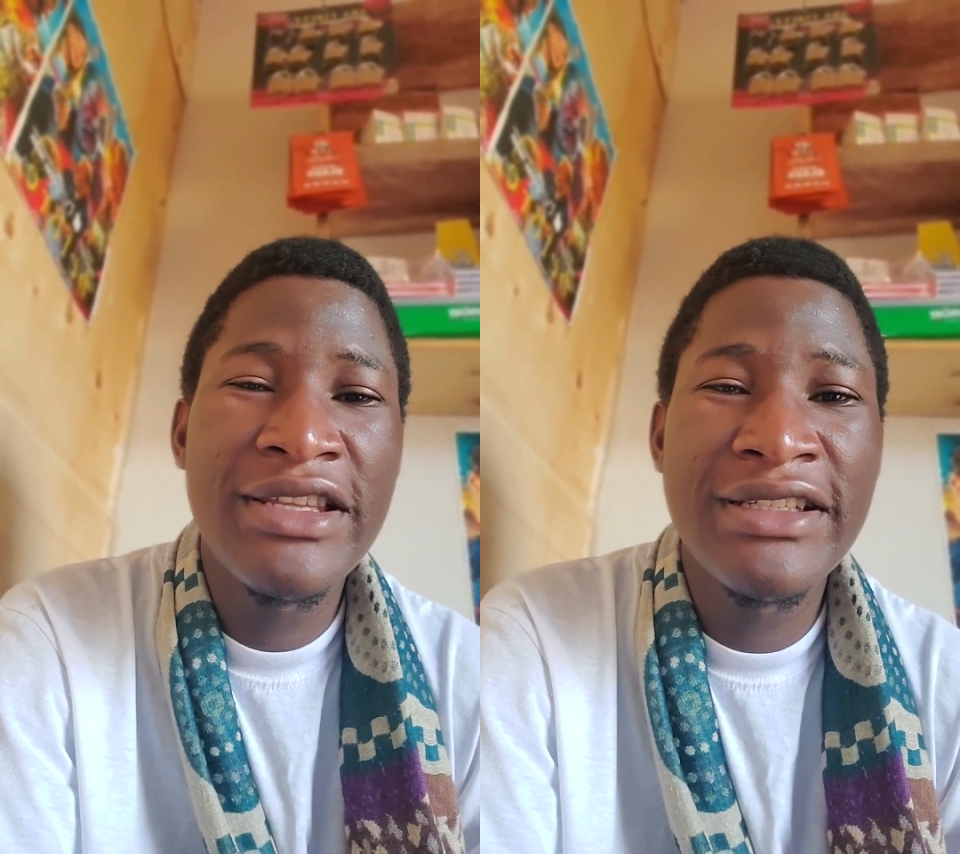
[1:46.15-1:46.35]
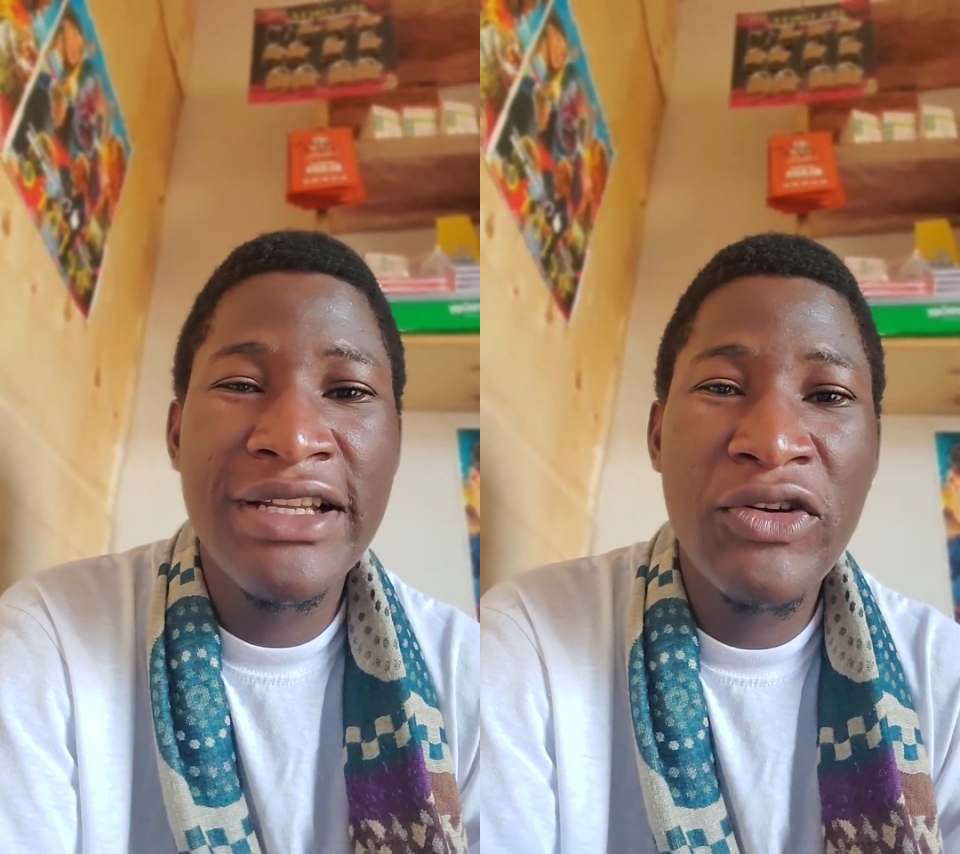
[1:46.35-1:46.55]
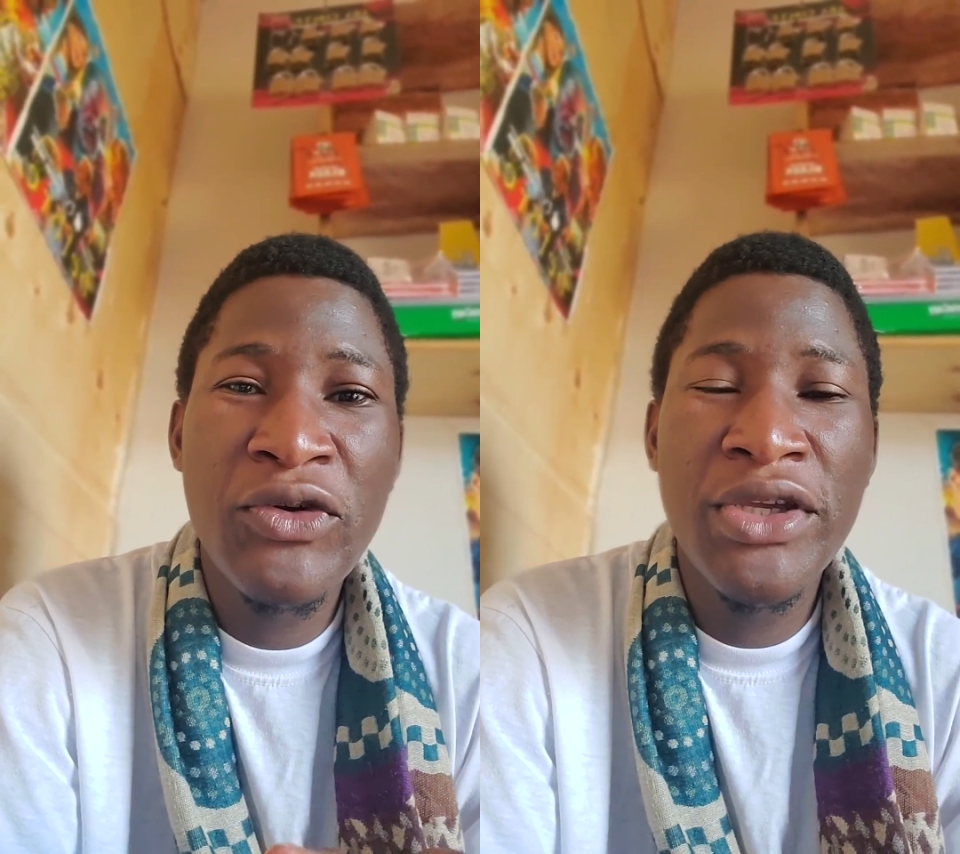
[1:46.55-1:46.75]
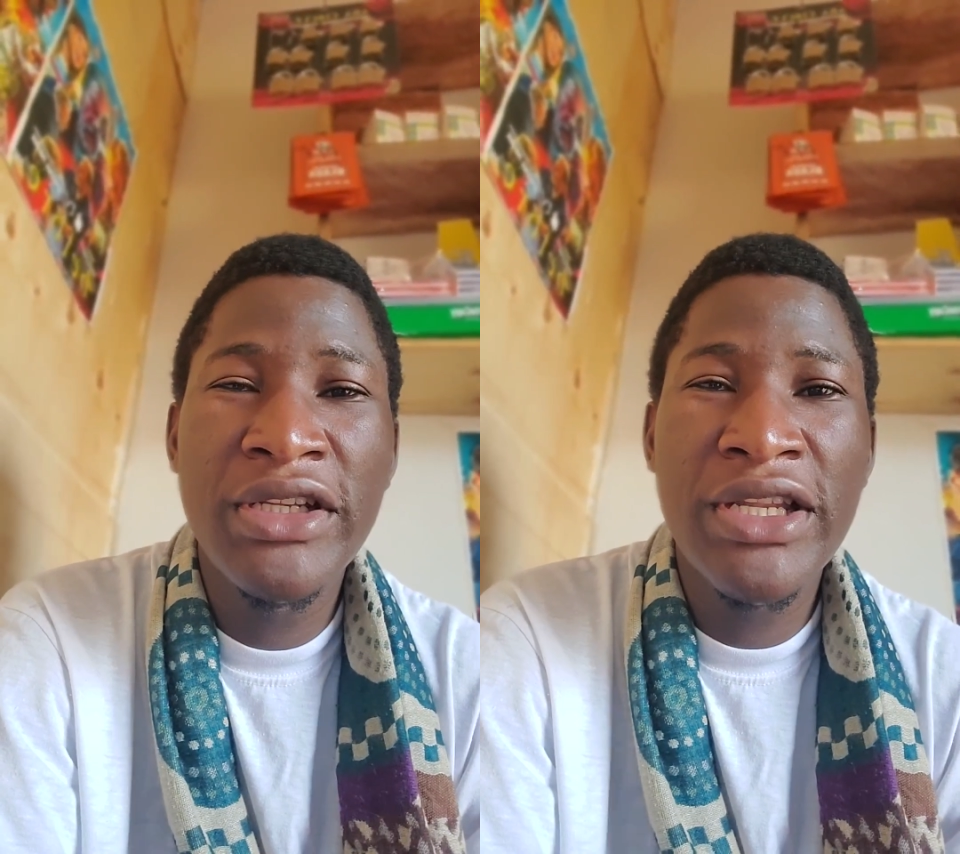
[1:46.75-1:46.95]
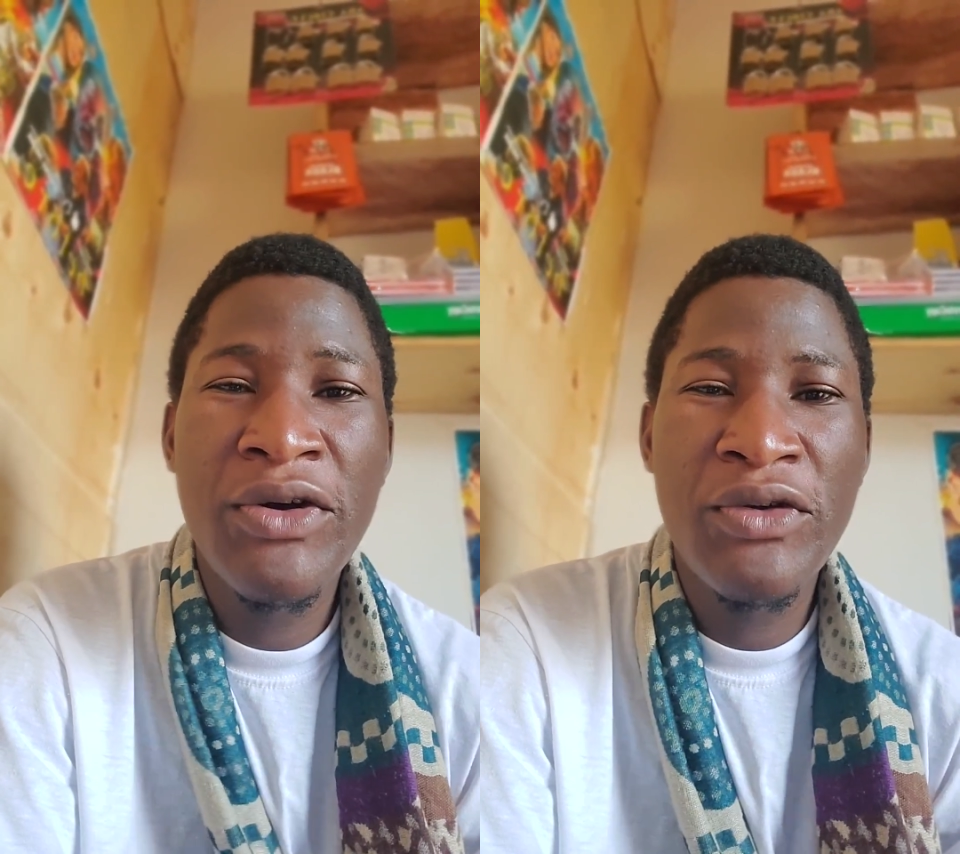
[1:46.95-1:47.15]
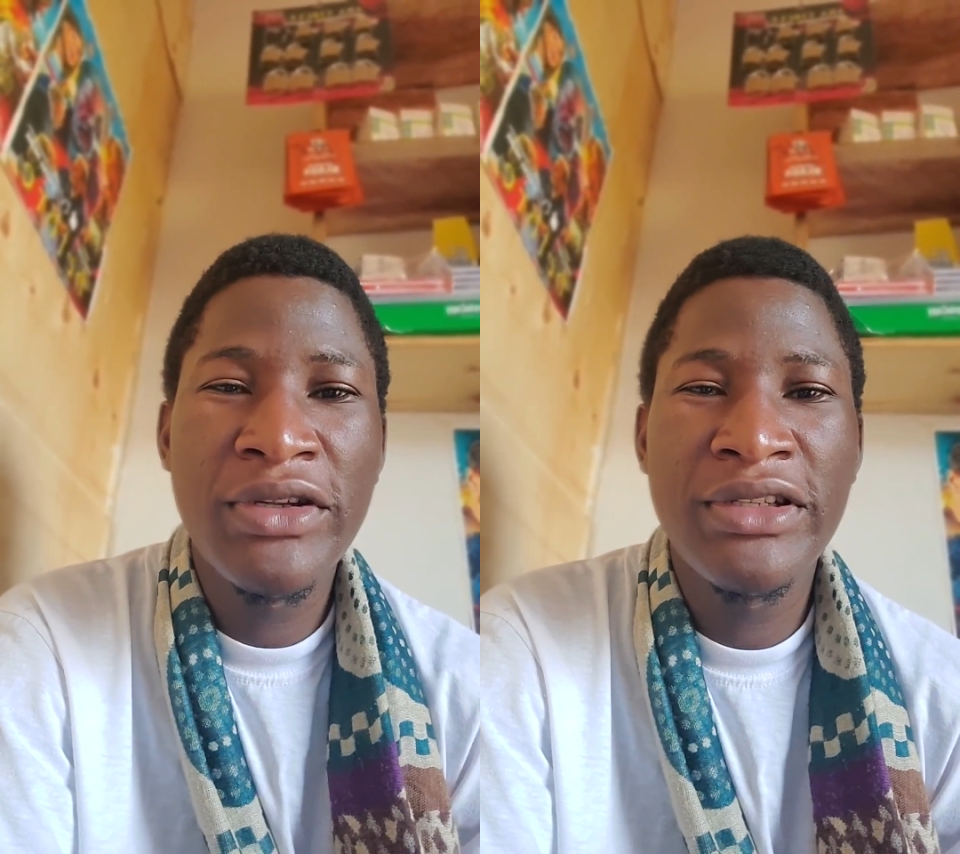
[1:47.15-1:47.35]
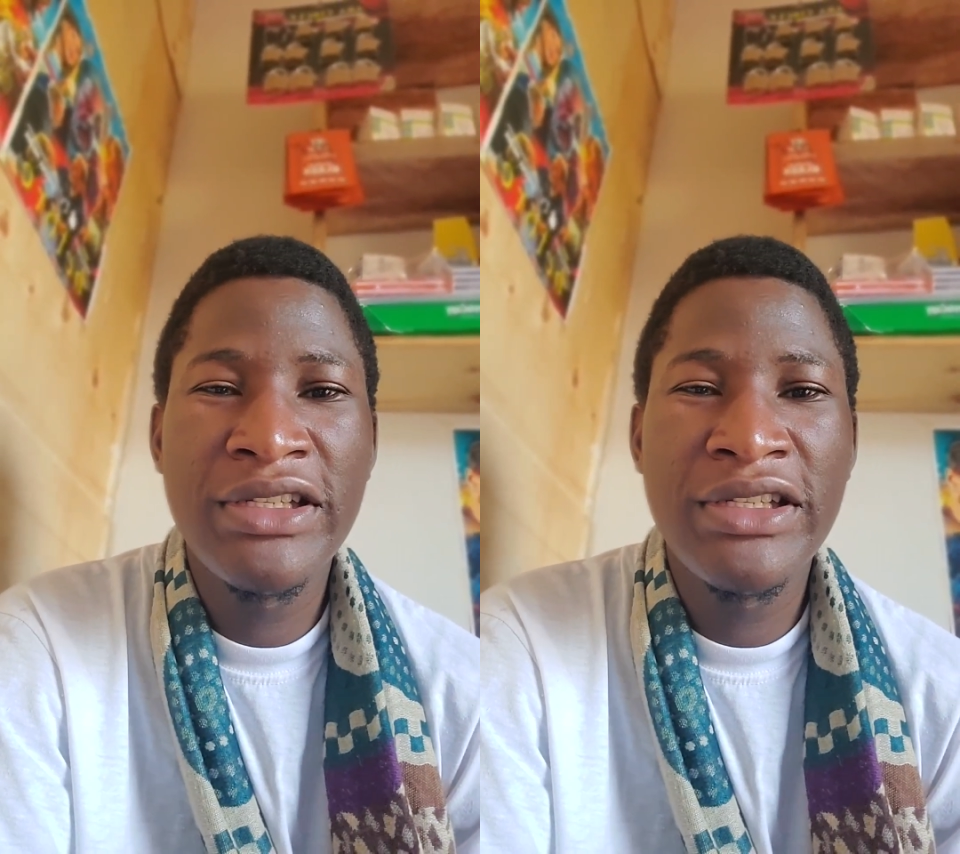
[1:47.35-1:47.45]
things are going down,